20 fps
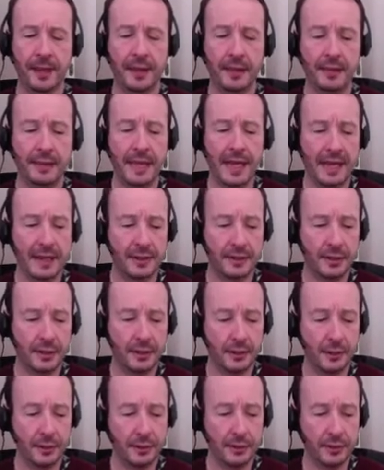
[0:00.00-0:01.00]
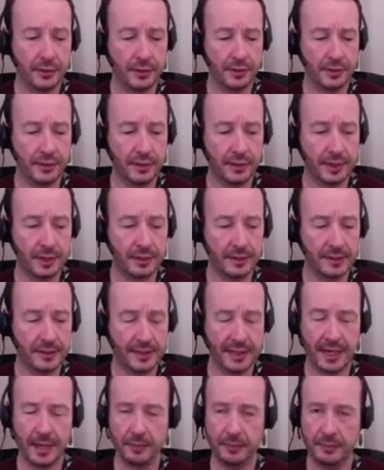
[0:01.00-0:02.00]
that you can
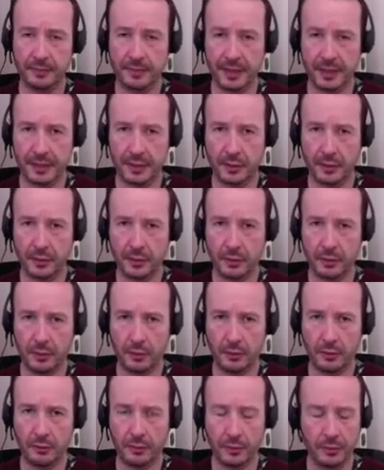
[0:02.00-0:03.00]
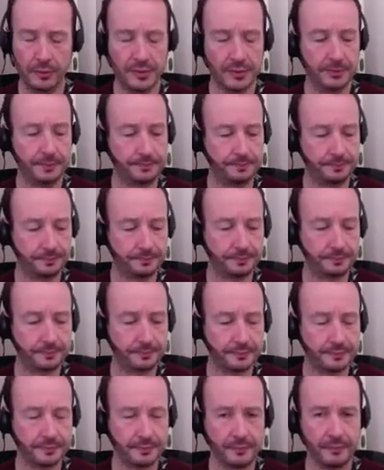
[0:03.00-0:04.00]
set up in your rooms.
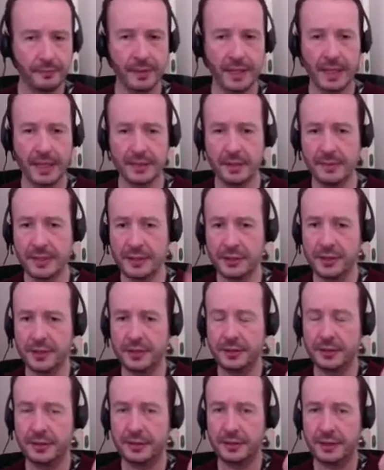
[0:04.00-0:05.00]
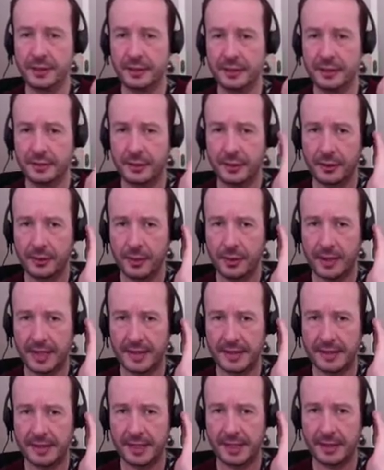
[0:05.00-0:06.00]
As I mentioned, you wear a
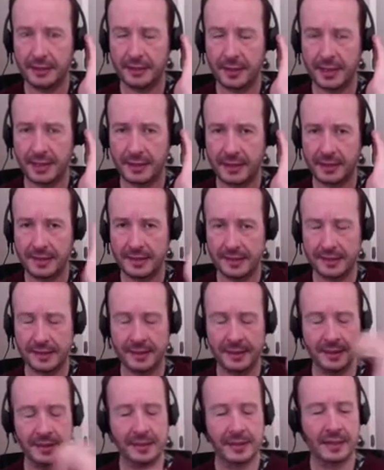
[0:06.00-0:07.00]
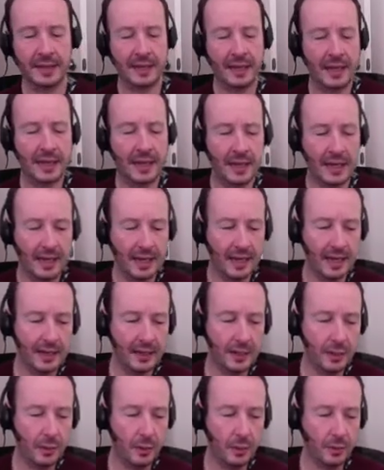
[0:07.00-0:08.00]
headset like this.
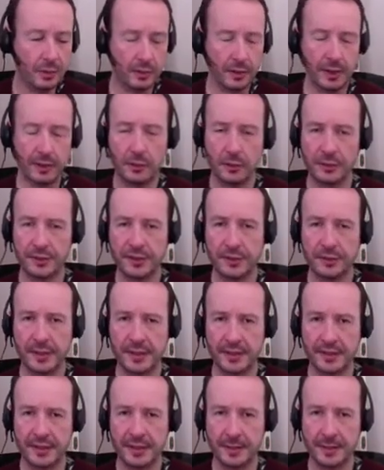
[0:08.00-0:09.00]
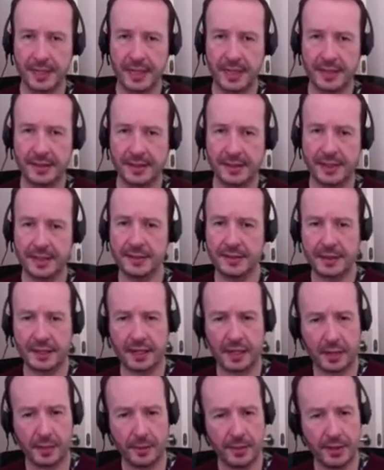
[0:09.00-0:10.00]
Your client also wears a similar headset, so you
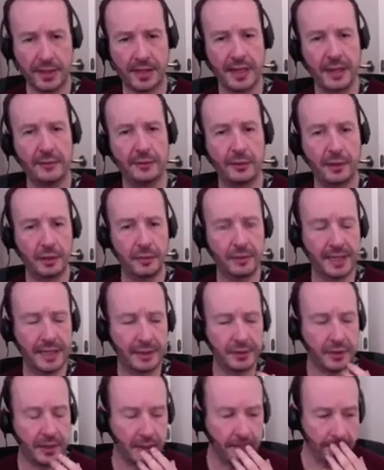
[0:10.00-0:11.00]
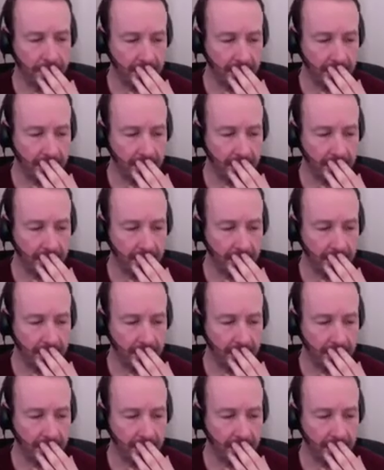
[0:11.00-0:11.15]
can communicate freely with each other.